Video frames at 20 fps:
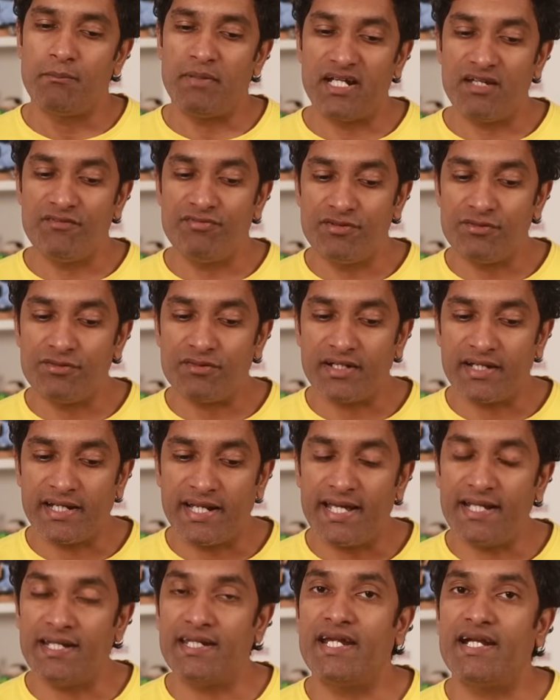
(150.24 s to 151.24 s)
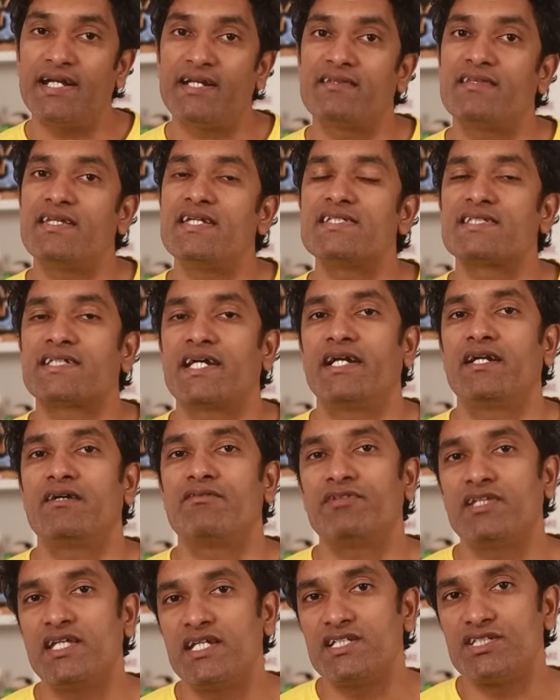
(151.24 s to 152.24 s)
But if you can get these kind
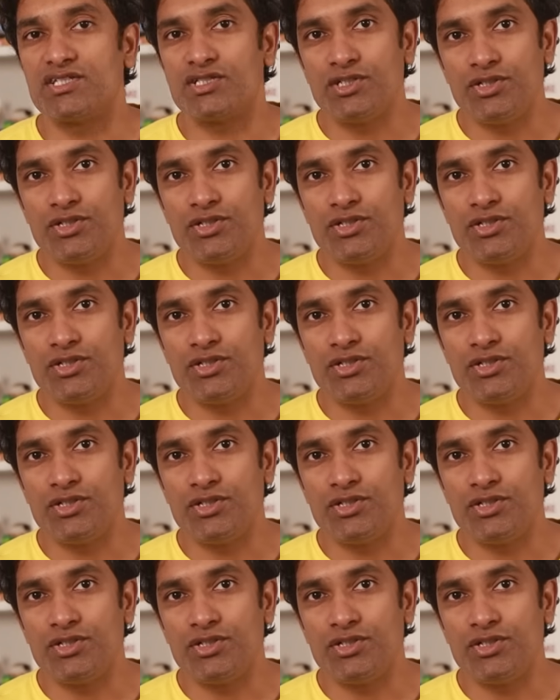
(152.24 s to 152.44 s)
of things,